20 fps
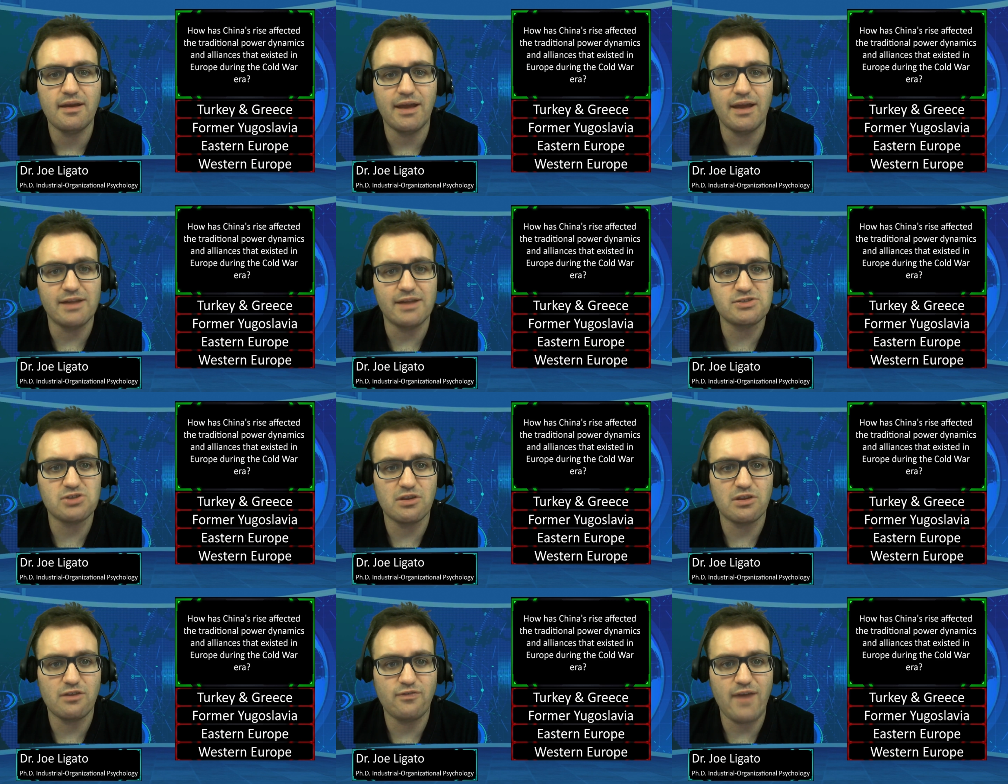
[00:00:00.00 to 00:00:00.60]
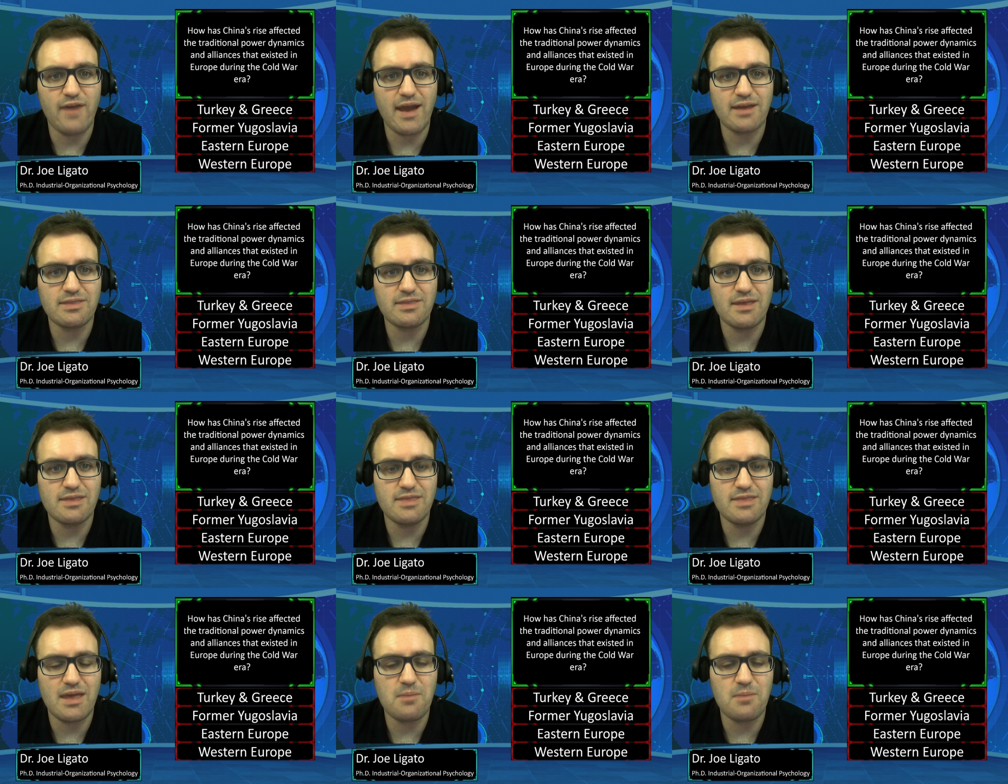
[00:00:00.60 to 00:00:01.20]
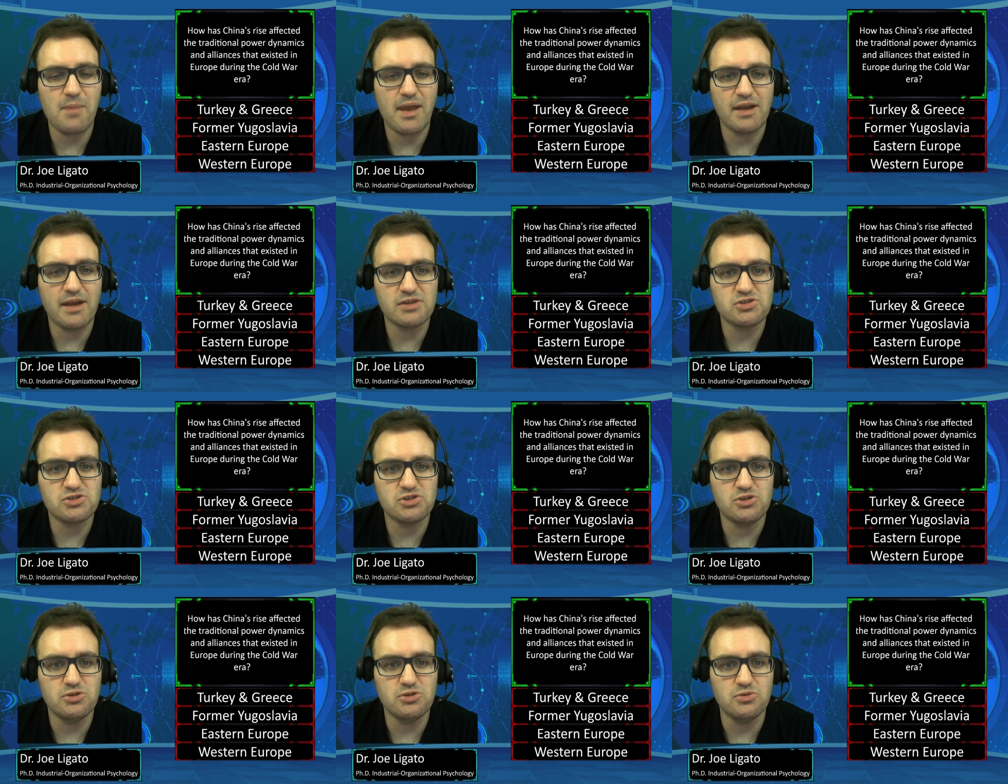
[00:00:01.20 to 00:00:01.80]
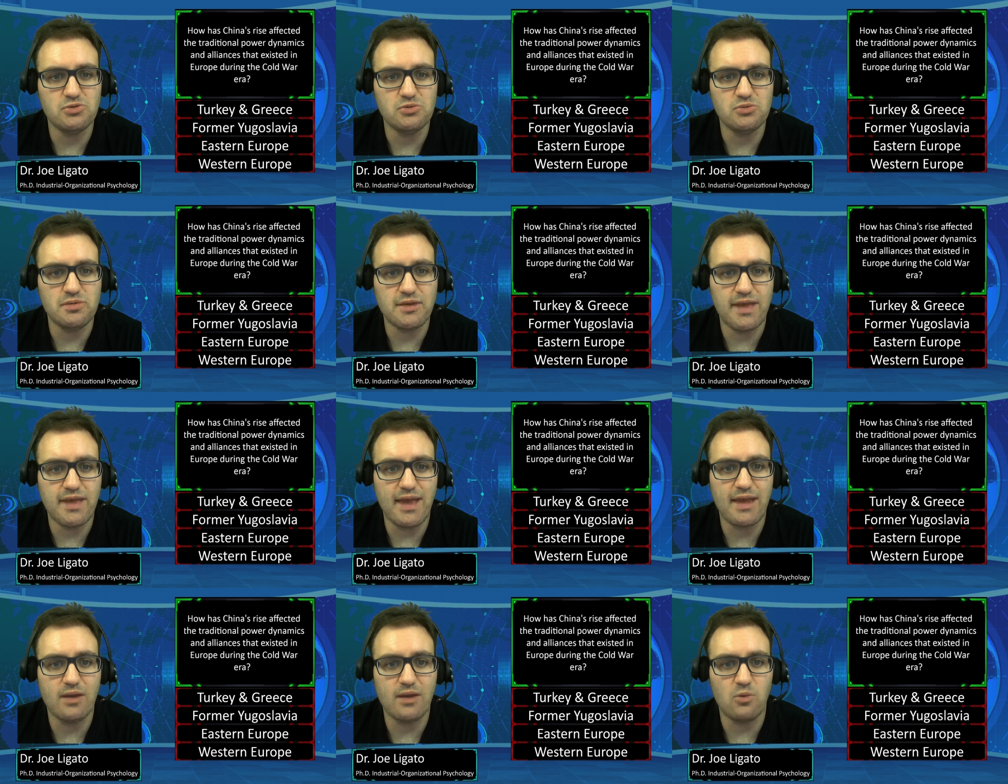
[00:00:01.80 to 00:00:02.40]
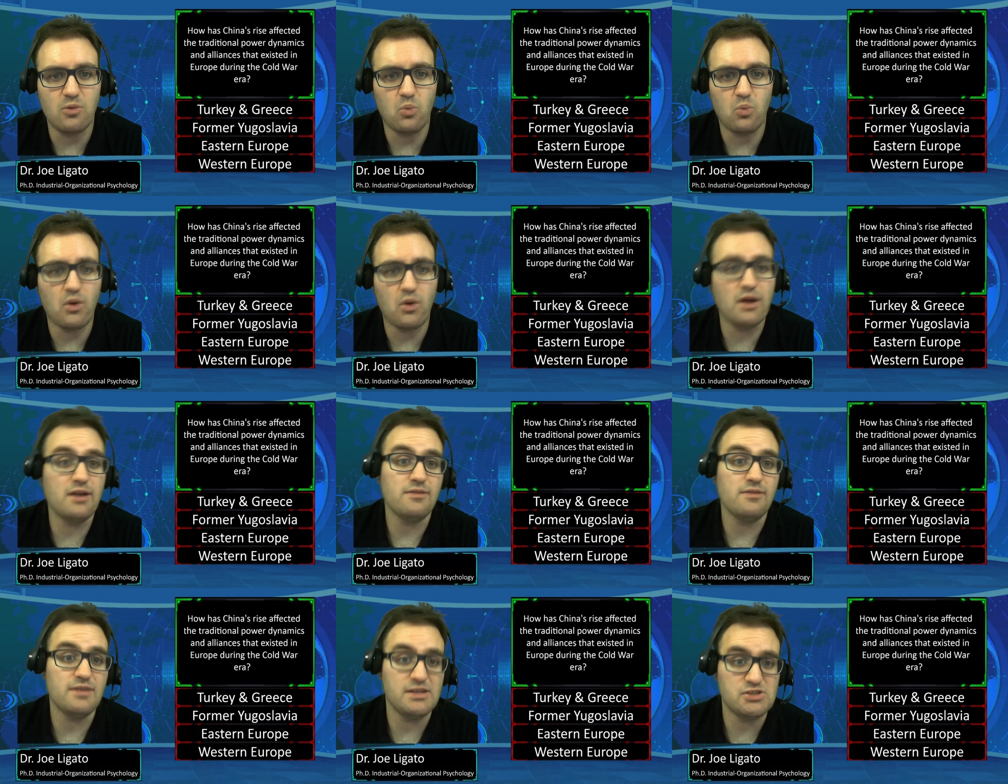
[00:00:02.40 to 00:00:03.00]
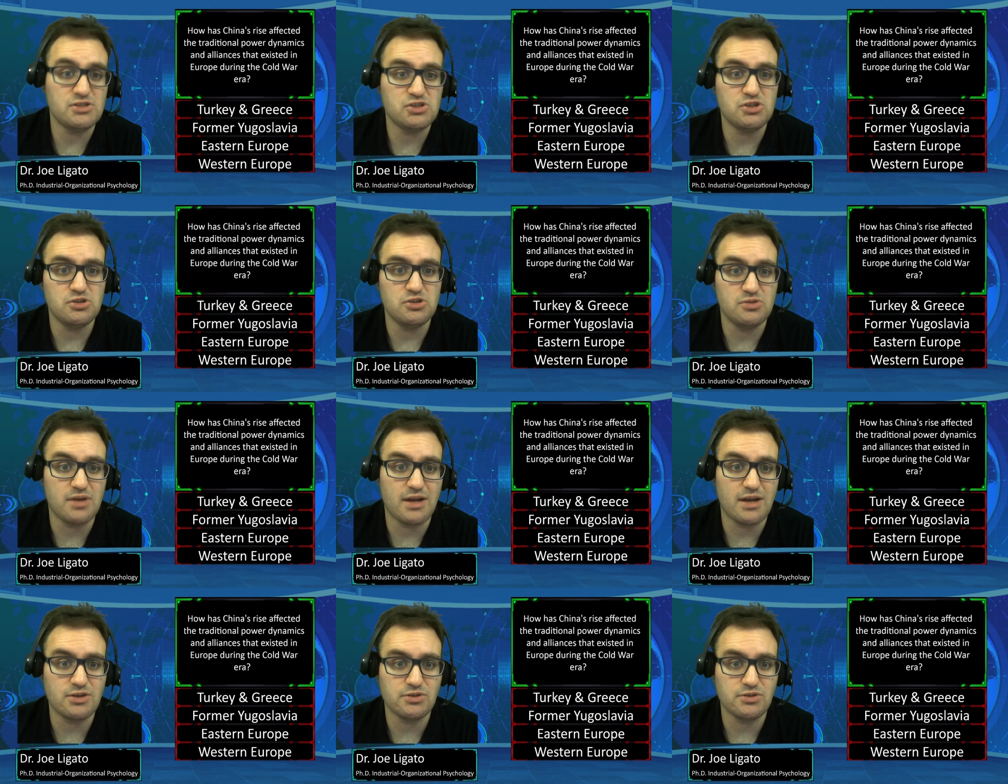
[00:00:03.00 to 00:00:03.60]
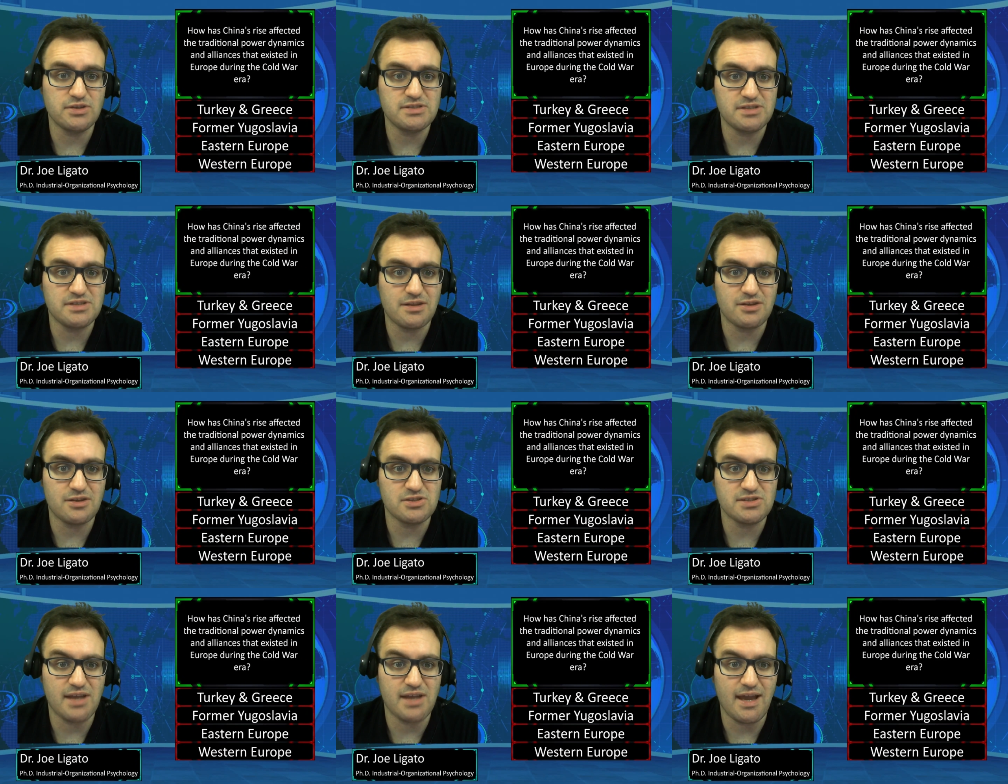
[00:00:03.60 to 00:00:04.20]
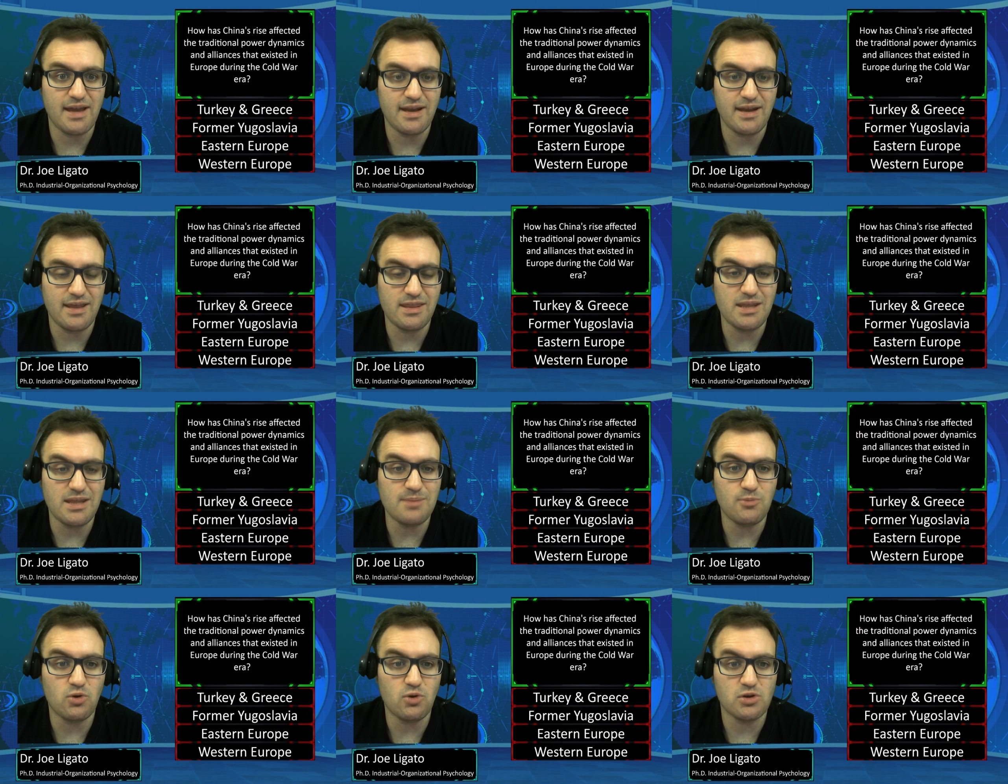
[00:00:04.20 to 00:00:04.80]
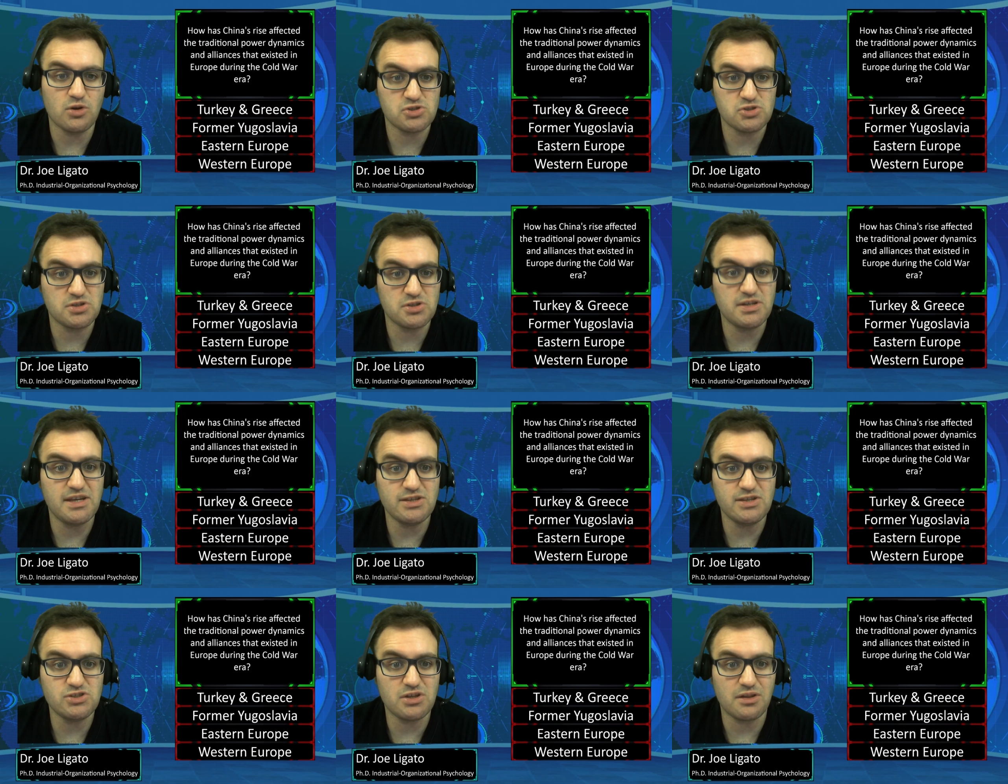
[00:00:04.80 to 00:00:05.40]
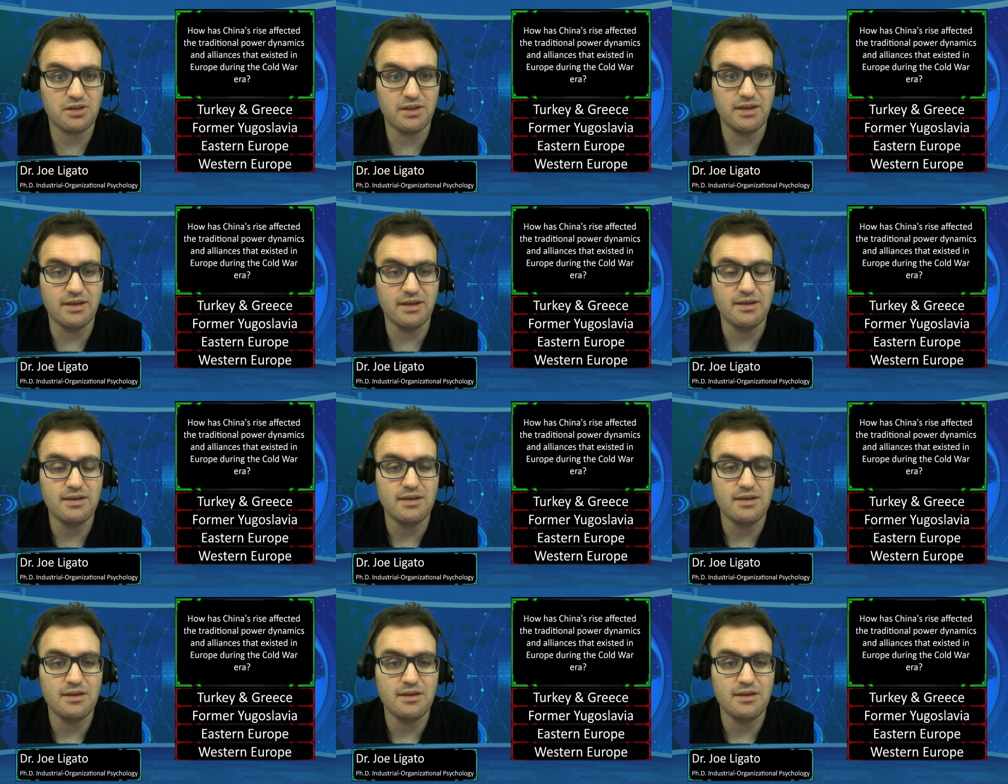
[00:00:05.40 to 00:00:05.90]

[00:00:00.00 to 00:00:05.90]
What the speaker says: And so the fact that they managed to get one of these two countries to their side, and the more strategically